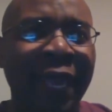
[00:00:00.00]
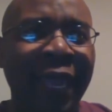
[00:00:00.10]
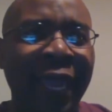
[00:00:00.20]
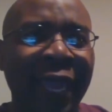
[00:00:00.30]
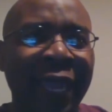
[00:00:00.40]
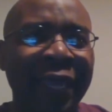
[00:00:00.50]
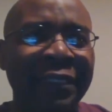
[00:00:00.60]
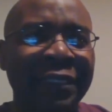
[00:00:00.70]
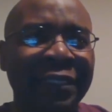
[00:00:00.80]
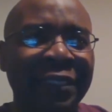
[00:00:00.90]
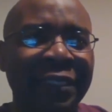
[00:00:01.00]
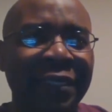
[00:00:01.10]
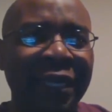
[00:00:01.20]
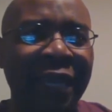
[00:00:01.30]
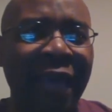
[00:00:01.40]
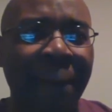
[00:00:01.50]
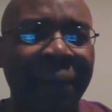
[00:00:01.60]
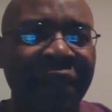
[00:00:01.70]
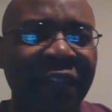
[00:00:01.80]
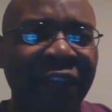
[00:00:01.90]
and I
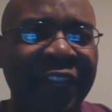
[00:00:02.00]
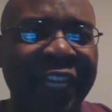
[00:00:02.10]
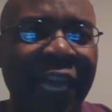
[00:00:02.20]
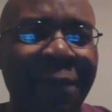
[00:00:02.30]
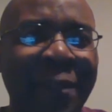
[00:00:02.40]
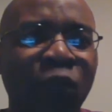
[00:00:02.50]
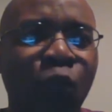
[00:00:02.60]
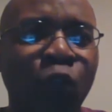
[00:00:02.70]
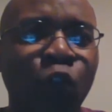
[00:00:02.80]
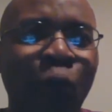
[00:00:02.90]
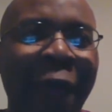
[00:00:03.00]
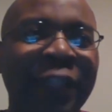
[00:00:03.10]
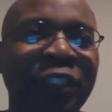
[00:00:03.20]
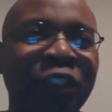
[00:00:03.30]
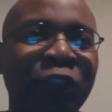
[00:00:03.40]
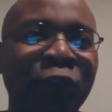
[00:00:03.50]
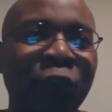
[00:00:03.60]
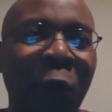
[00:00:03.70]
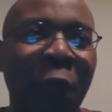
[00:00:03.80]
believe demons were trying to